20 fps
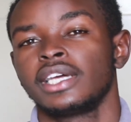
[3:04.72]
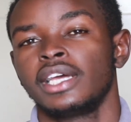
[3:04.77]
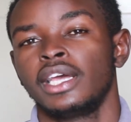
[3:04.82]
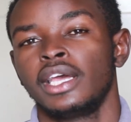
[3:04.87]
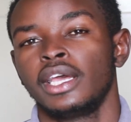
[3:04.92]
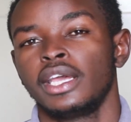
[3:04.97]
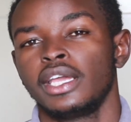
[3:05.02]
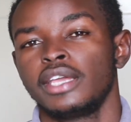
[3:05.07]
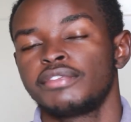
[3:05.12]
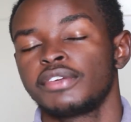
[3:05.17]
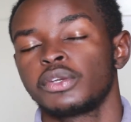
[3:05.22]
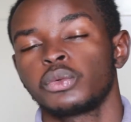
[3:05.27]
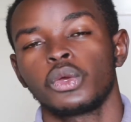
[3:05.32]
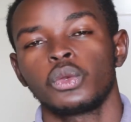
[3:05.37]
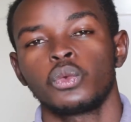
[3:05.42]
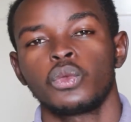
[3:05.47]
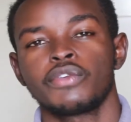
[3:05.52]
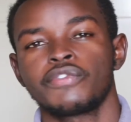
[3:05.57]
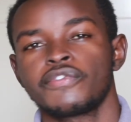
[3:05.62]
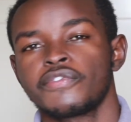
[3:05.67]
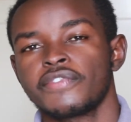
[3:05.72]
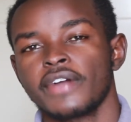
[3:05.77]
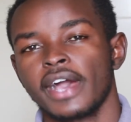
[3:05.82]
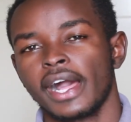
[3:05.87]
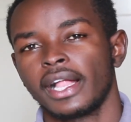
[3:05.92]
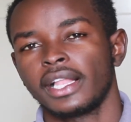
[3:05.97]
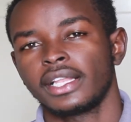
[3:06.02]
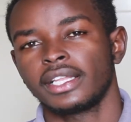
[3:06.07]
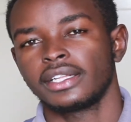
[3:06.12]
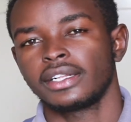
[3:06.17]
Even when we
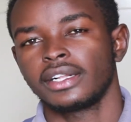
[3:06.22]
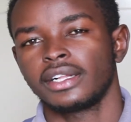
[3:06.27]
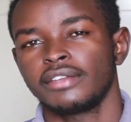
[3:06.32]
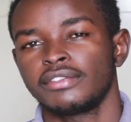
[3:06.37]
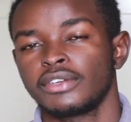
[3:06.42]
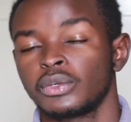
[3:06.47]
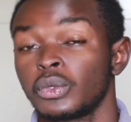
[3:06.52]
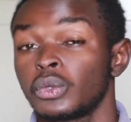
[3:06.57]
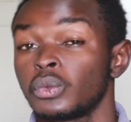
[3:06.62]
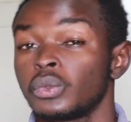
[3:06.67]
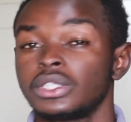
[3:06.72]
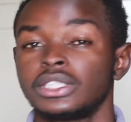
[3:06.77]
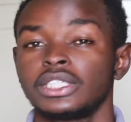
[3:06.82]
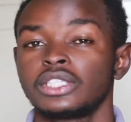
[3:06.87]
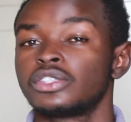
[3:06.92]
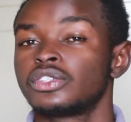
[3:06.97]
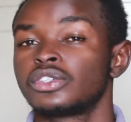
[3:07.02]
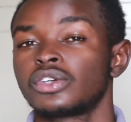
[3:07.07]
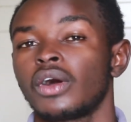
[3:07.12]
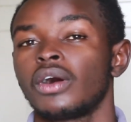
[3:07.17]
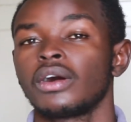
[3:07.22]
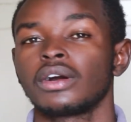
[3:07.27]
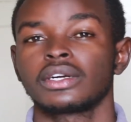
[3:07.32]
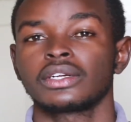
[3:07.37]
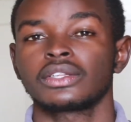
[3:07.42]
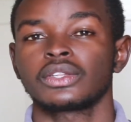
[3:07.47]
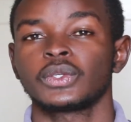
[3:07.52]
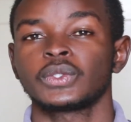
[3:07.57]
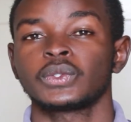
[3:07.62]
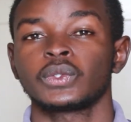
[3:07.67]
fell, even when we did
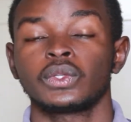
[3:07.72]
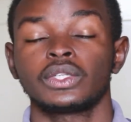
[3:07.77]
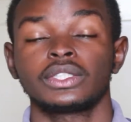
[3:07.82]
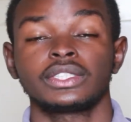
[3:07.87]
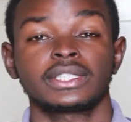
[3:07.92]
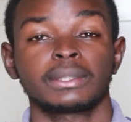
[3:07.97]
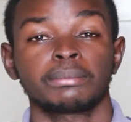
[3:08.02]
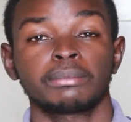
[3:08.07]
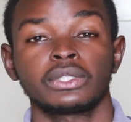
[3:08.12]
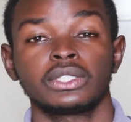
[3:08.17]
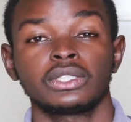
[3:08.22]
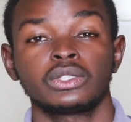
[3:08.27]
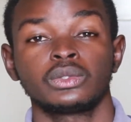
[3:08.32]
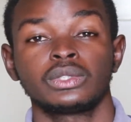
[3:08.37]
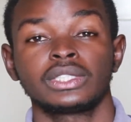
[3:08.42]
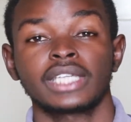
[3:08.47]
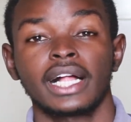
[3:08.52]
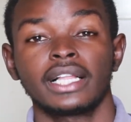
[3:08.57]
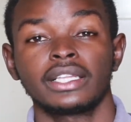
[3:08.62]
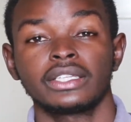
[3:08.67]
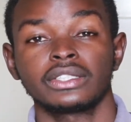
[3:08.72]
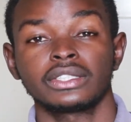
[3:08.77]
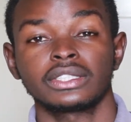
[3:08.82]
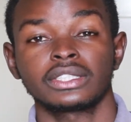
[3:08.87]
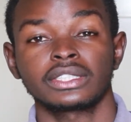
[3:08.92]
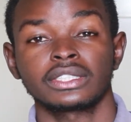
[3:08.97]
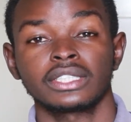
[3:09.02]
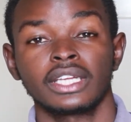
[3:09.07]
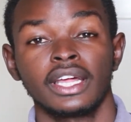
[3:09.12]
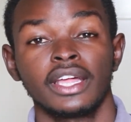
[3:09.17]
wrong, there was always somebody to tell
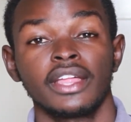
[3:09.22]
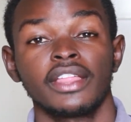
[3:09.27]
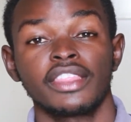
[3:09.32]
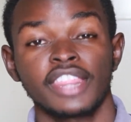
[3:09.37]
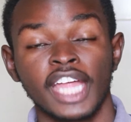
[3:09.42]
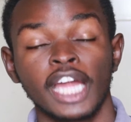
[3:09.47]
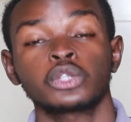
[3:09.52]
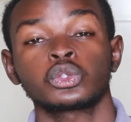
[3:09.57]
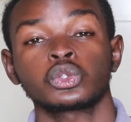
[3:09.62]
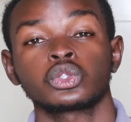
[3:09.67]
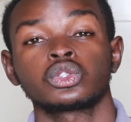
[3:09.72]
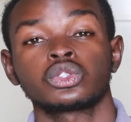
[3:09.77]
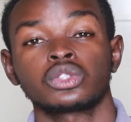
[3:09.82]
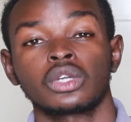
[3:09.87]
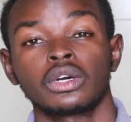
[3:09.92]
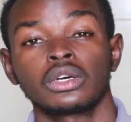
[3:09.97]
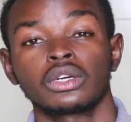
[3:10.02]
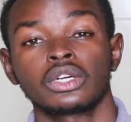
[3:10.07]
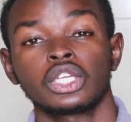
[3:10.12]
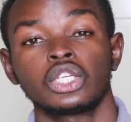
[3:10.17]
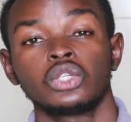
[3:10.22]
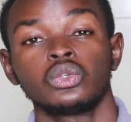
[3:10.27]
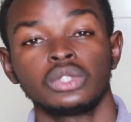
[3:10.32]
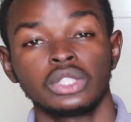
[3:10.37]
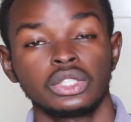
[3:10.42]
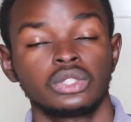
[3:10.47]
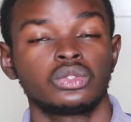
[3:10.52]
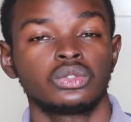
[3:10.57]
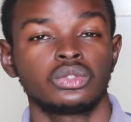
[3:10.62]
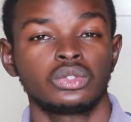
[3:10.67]
us, that was wrong, you
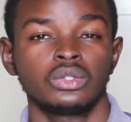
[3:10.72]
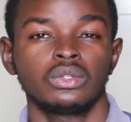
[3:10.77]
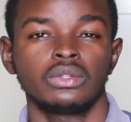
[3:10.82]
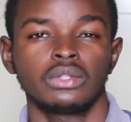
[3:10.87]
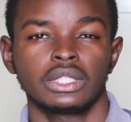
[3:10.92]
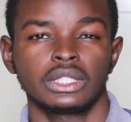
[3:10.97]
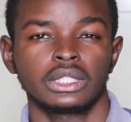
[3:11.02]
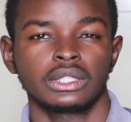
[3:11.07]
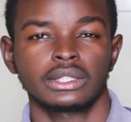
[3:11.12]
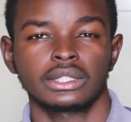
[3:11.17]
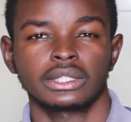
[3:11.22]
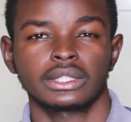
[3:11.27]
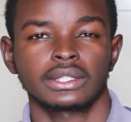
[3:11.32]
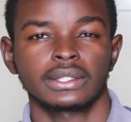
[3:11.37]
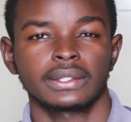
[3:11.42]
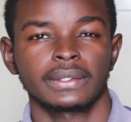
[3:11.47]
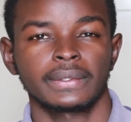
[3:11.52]
need to do this.